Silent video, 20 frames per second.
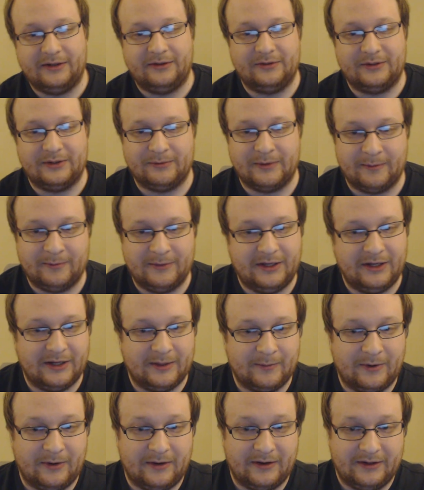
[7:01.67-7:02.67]
want to use the
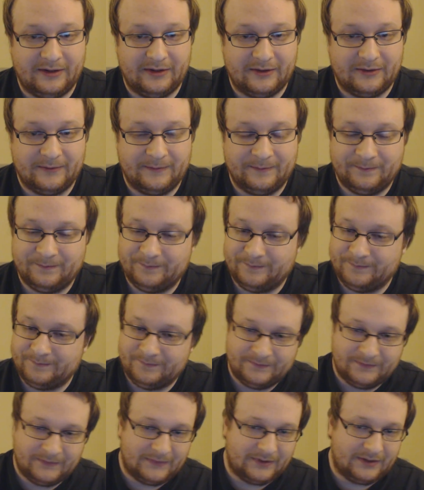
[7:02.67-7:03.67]
webcam audio.
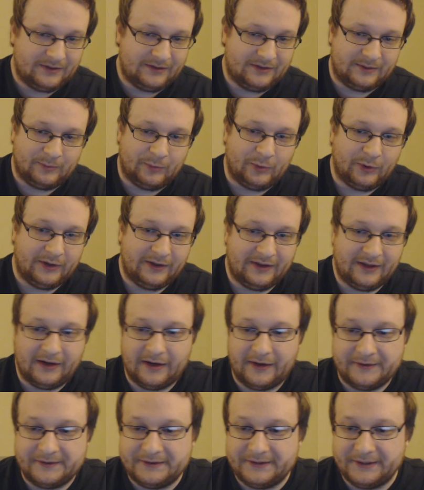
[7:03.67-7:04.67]
Just putting
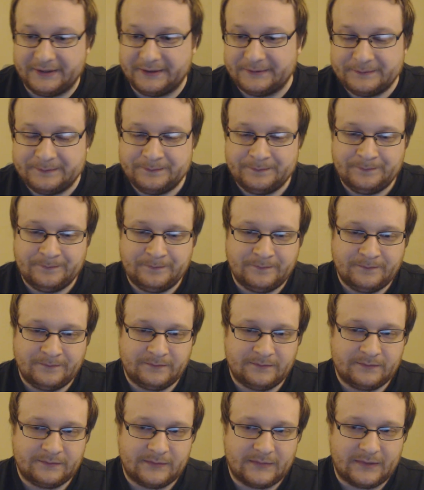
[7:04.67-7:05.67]
that out there.
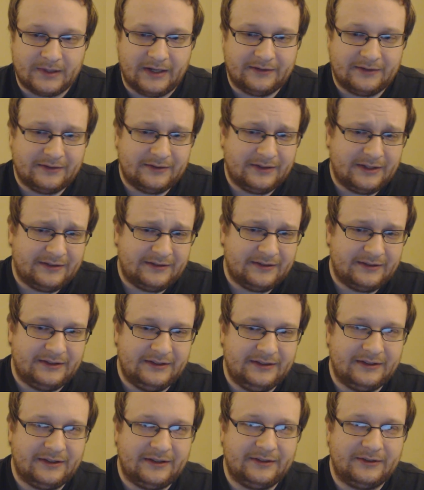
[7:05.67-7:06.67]
And so that's the
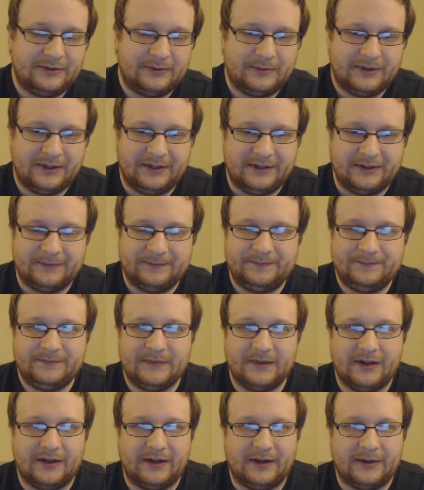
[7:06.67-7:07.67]
C920.
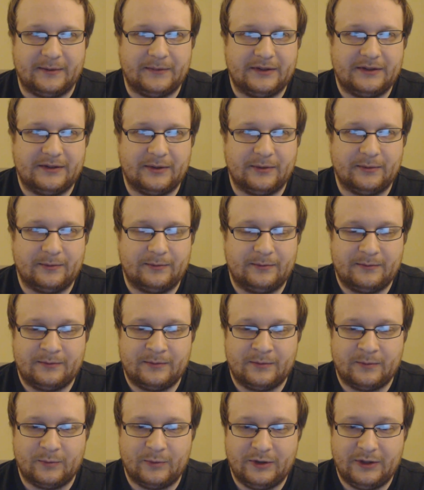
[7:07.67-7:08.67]
It's a
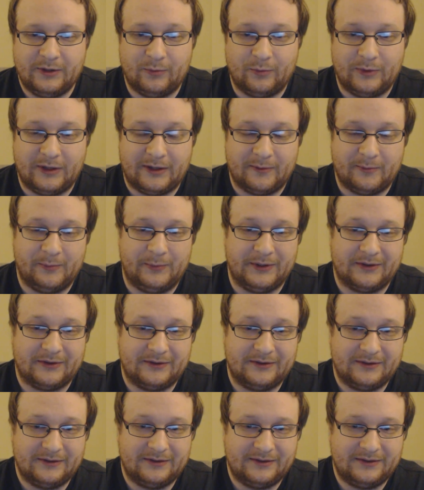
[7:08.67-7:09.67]
really
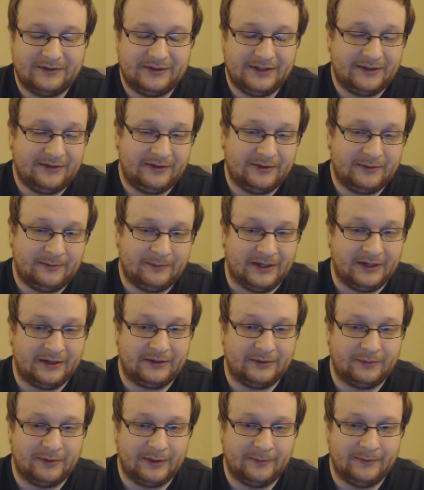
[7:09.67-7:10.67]
well-built stereo
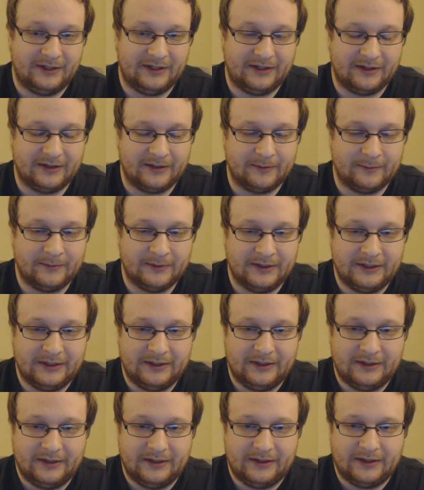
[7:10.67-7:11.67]
mic'd webcam
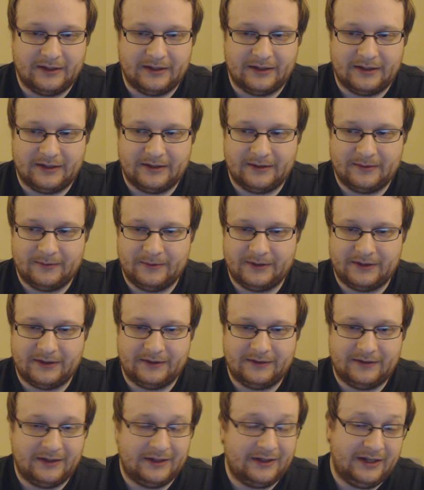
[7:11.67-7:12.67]

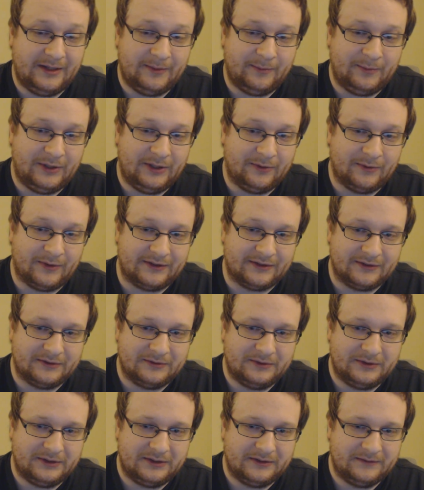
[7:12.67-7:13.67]
with 1080p
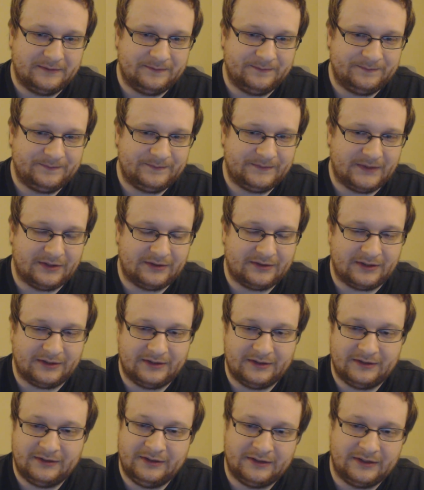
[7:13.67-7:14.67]
resolution, just
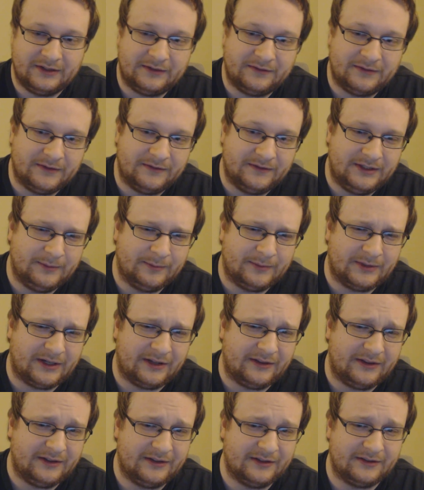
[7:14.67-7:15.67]
like the C615, but
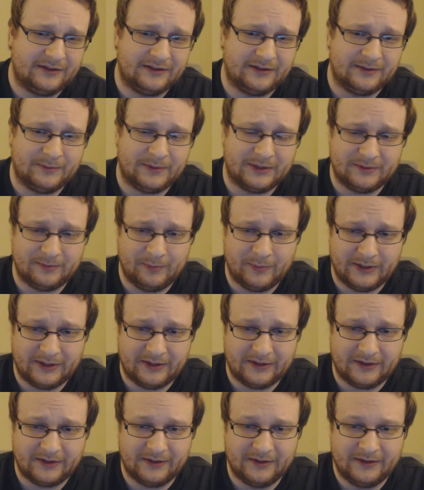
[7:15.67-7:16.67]
I think this is a much
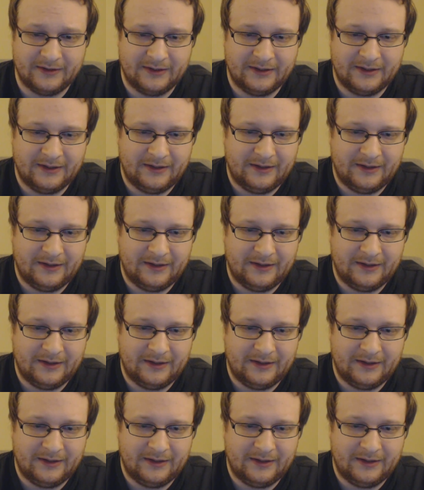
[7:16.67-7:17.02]
better